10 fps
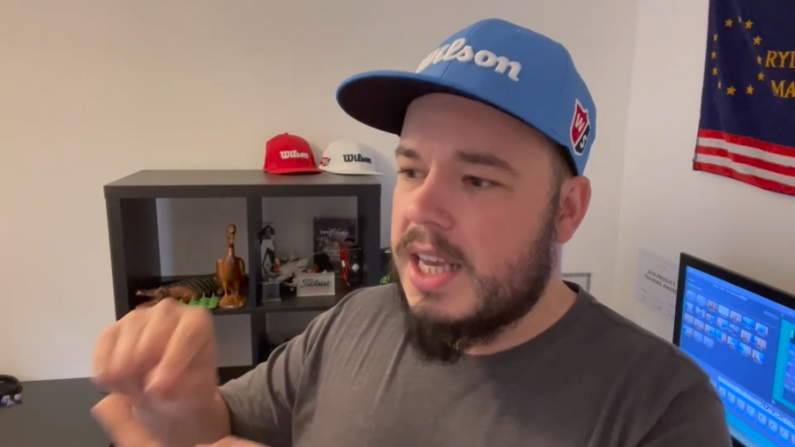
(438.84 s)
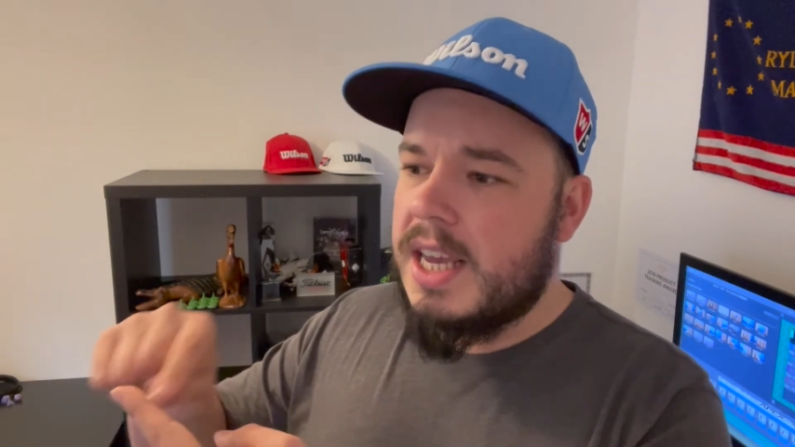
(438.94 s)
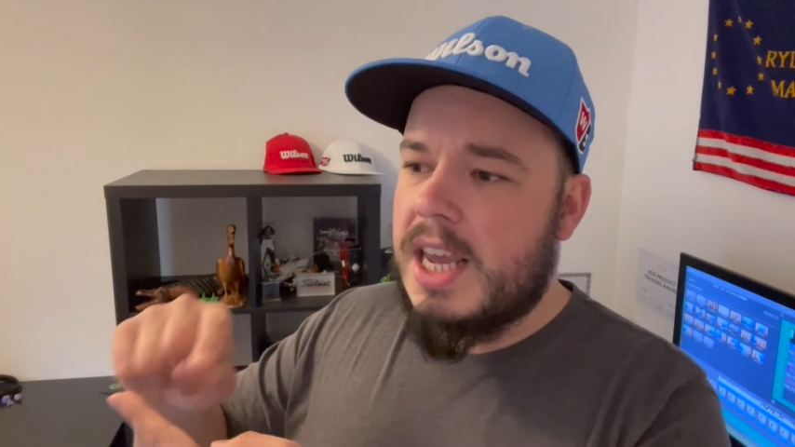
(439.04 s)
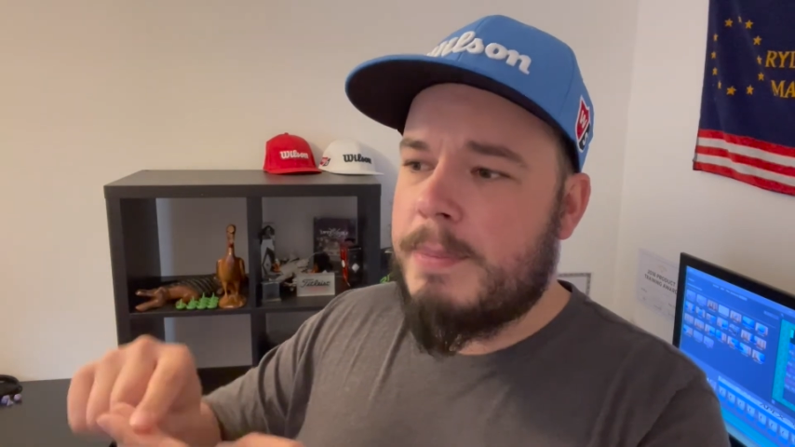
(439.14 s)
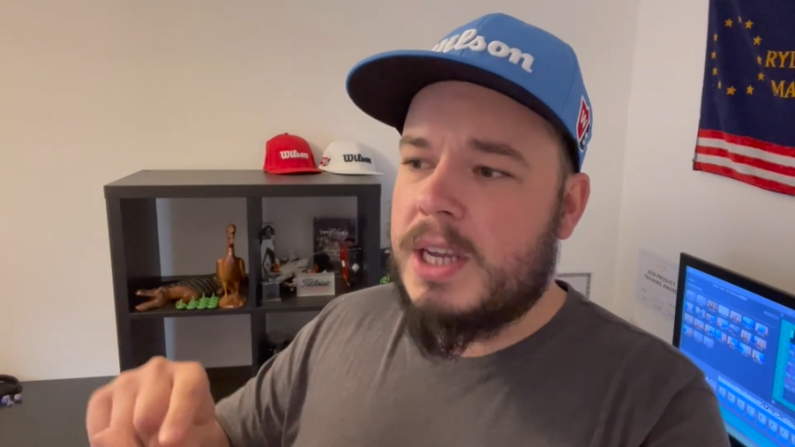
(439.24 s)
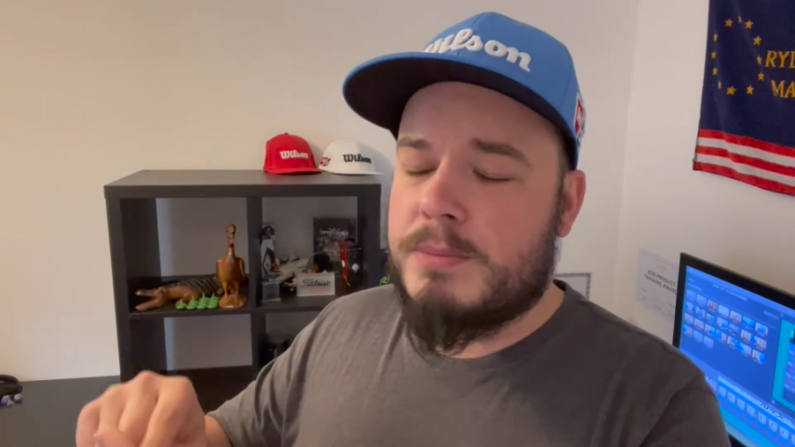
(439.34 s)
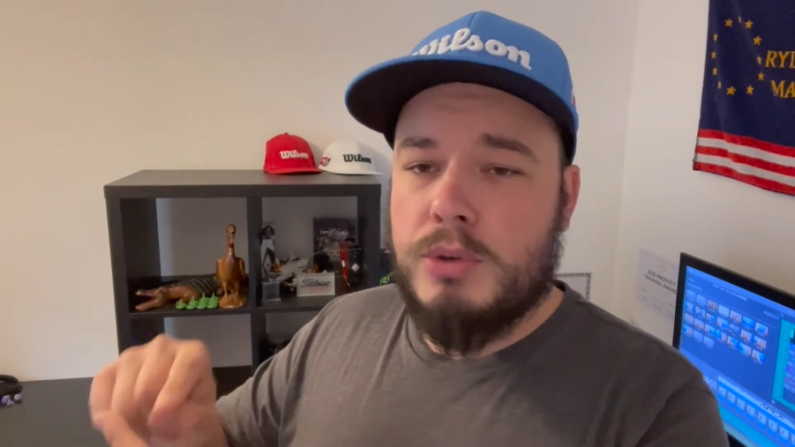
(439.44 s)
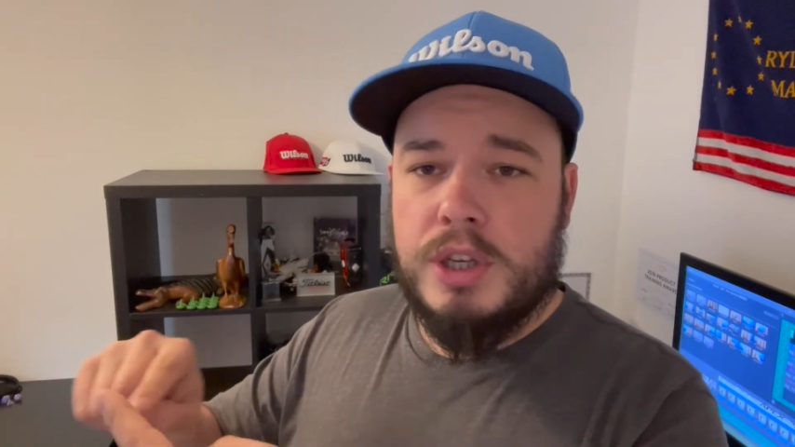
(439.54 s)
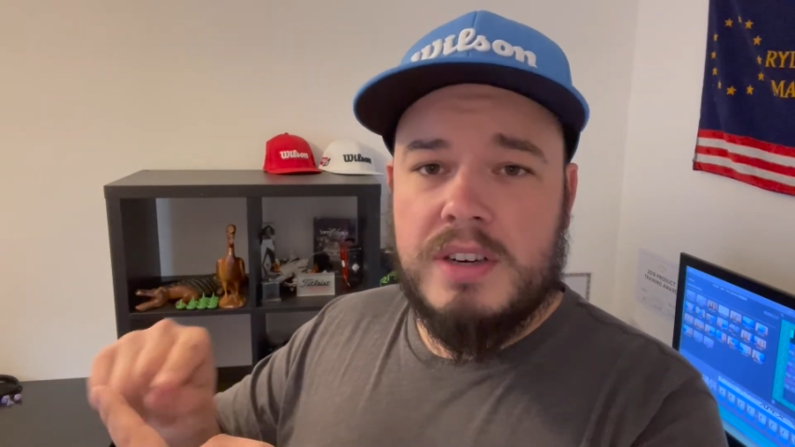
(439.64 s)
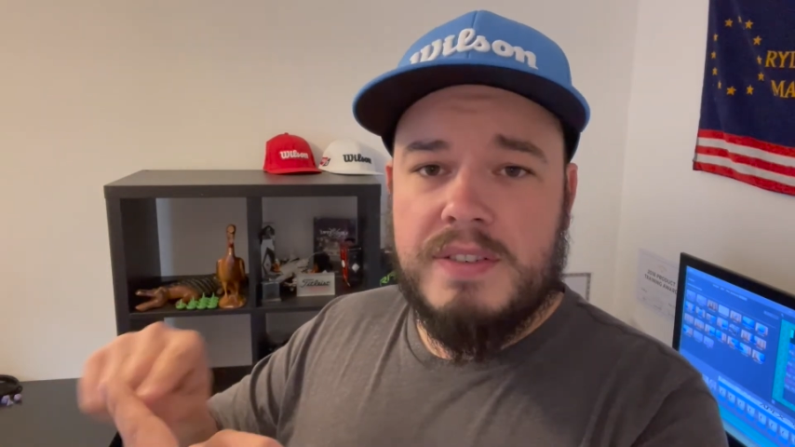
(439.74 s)
Apex Pro,
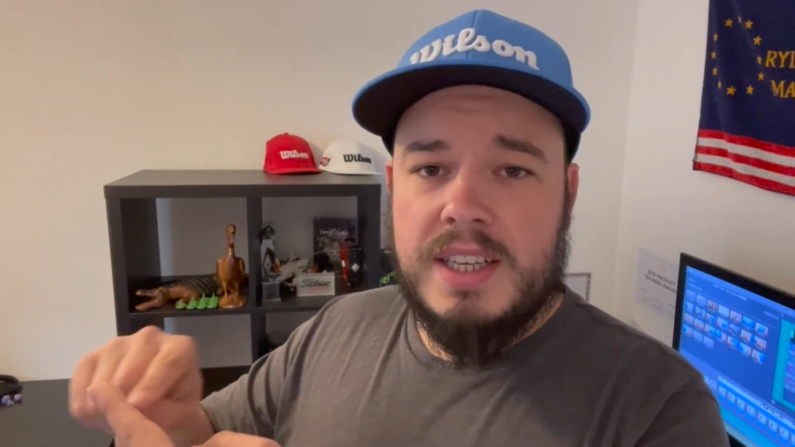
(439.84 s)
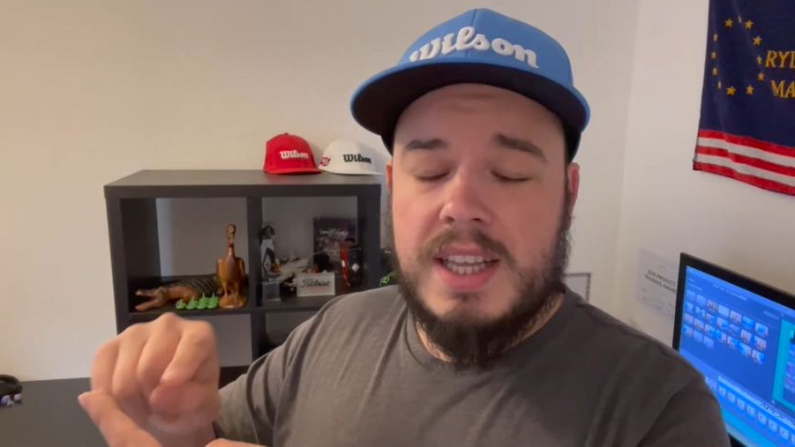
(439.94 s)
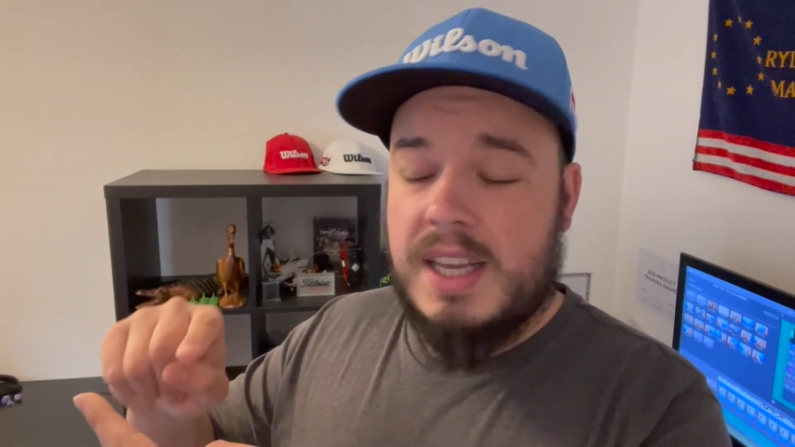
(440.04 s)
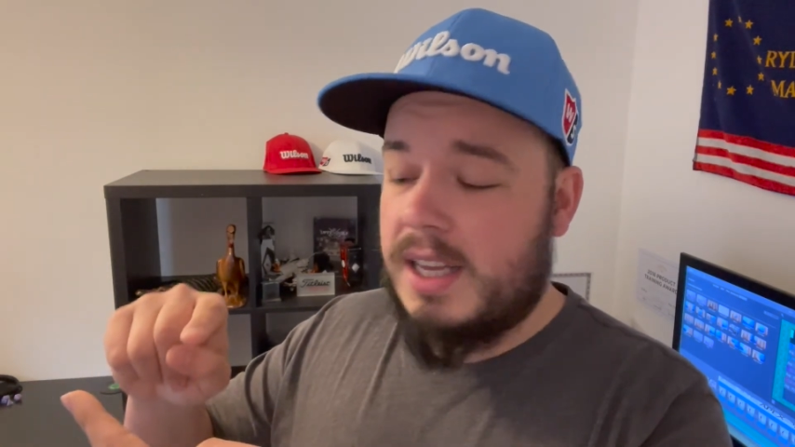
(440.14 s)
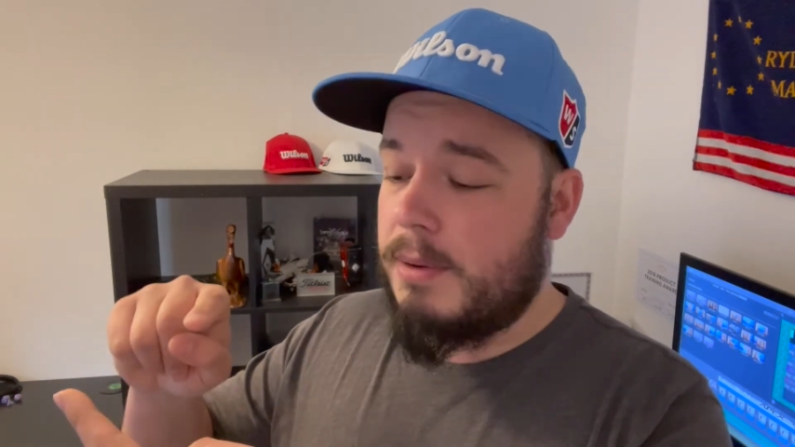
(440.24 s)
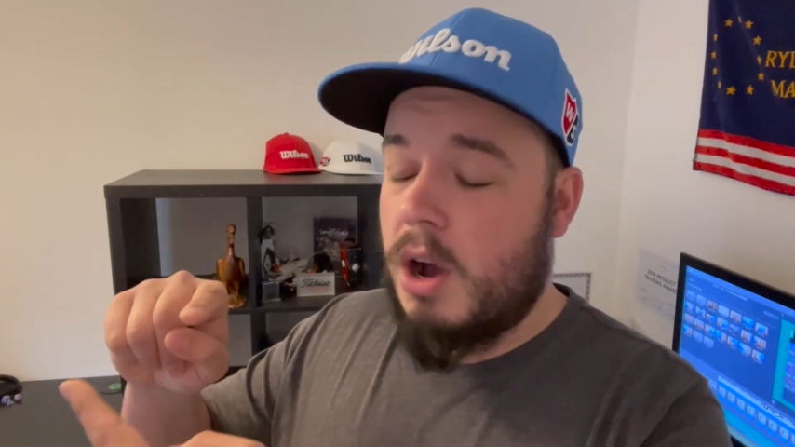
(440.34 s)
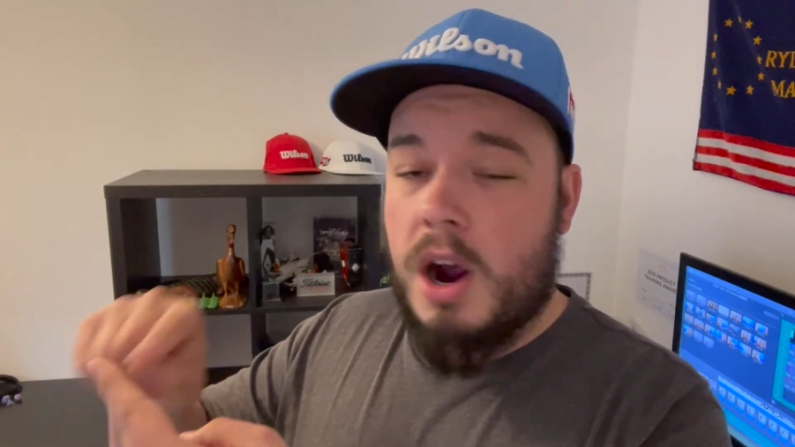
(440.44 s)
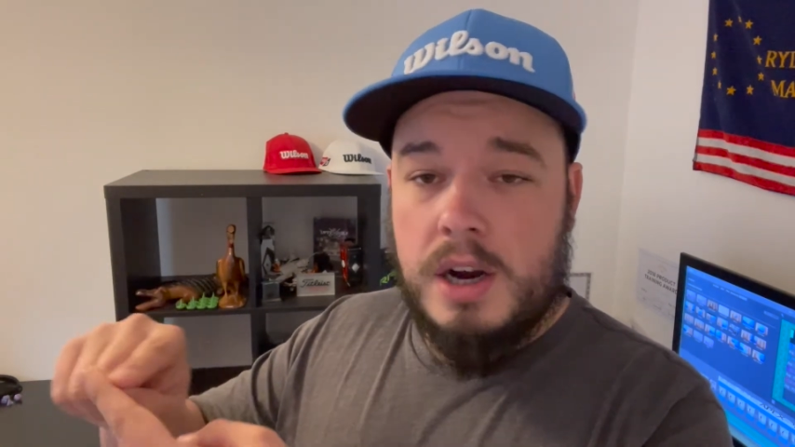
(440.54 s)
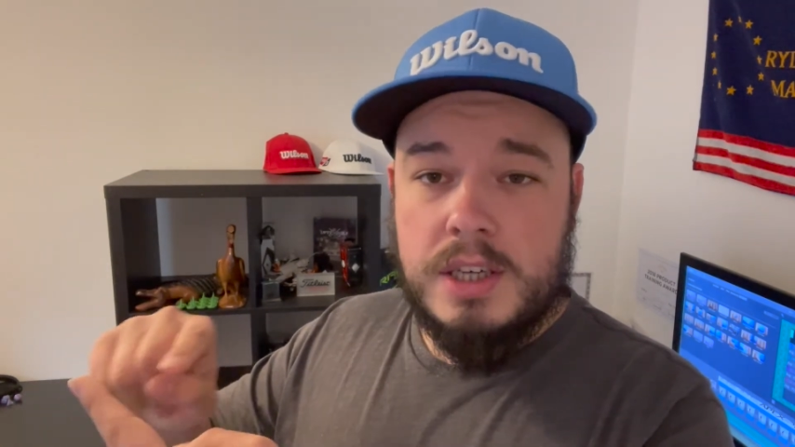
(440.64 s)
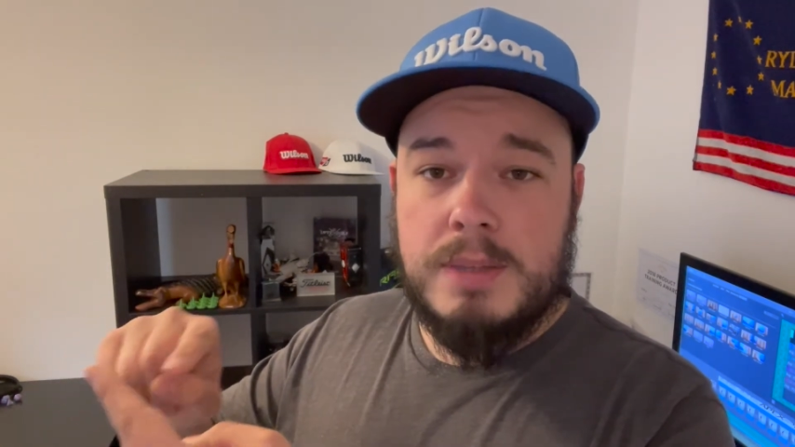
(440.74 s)
you're going to find that
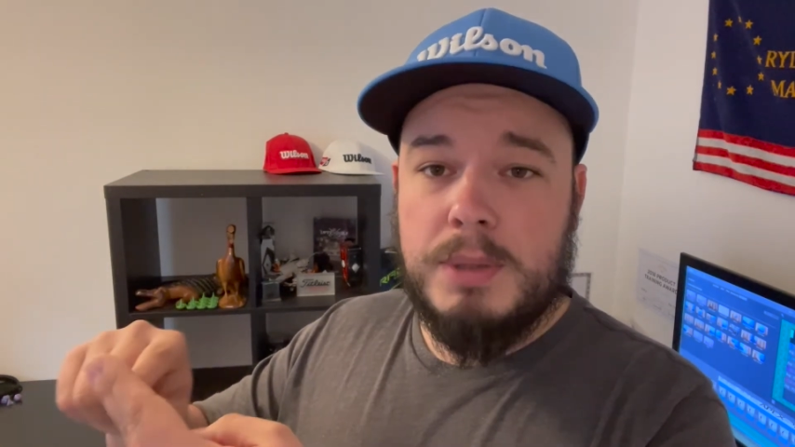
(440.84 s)
harder to